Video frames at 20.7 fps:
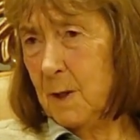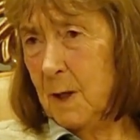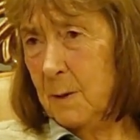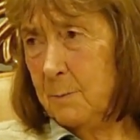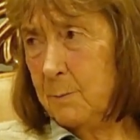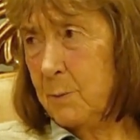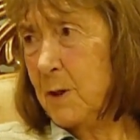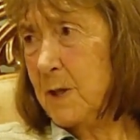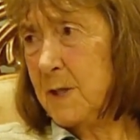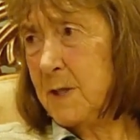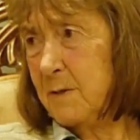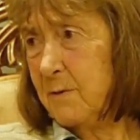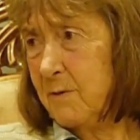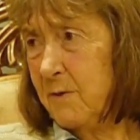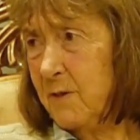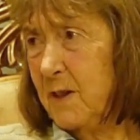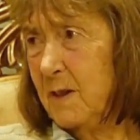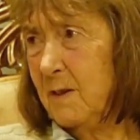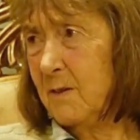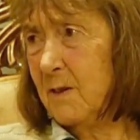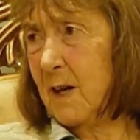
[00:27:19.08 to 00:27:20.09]
printed
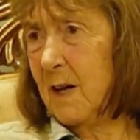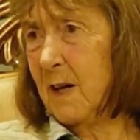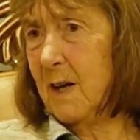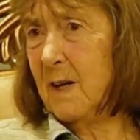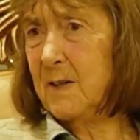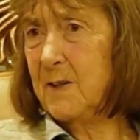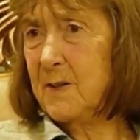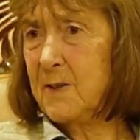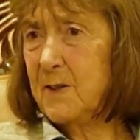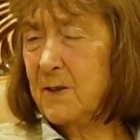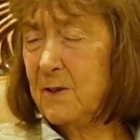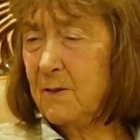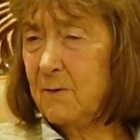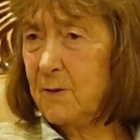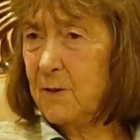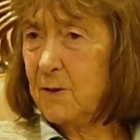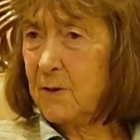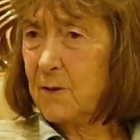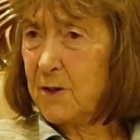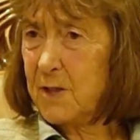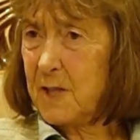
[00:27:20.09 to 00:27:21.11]
field guide.
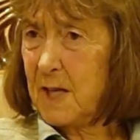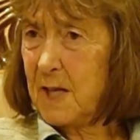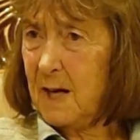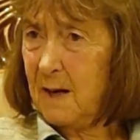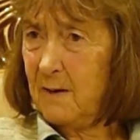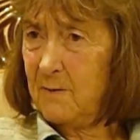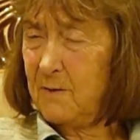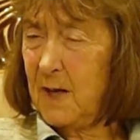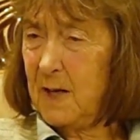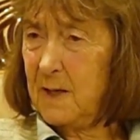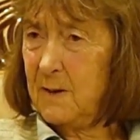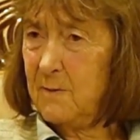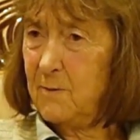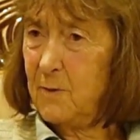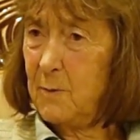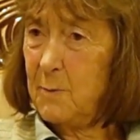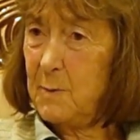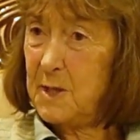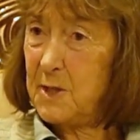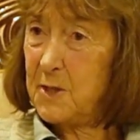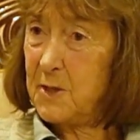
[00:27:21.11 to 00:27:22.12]
You've got to have that
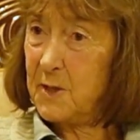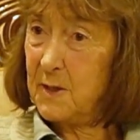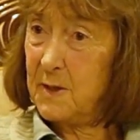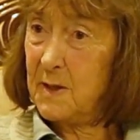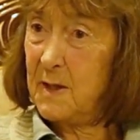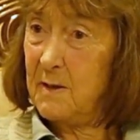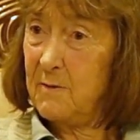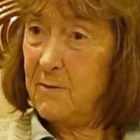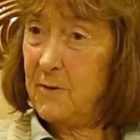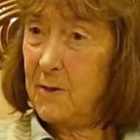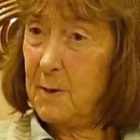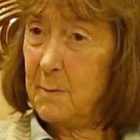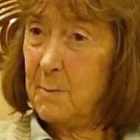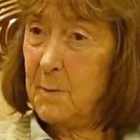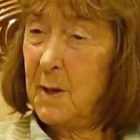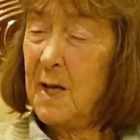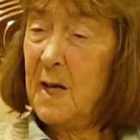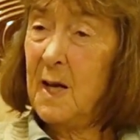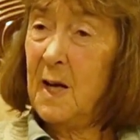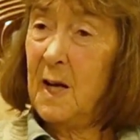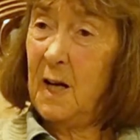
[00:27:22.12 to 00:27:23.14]
information there for them.
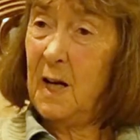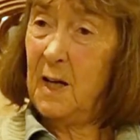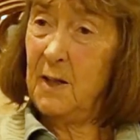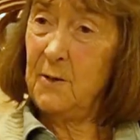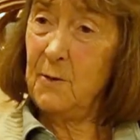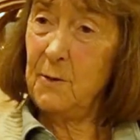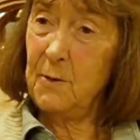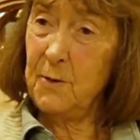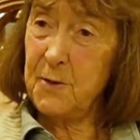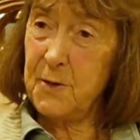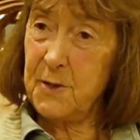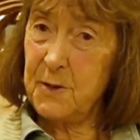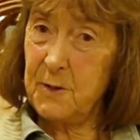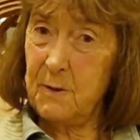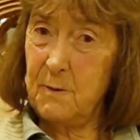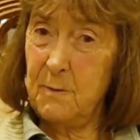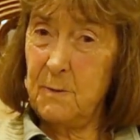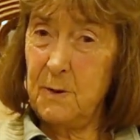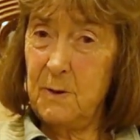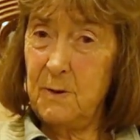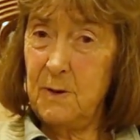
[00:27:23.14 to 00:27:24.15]
And
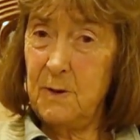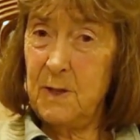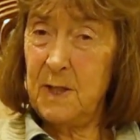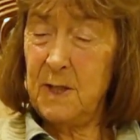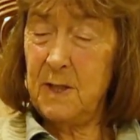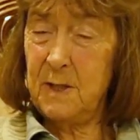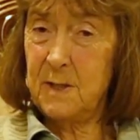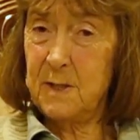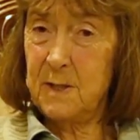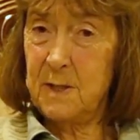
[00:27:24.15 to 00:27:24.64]
also you need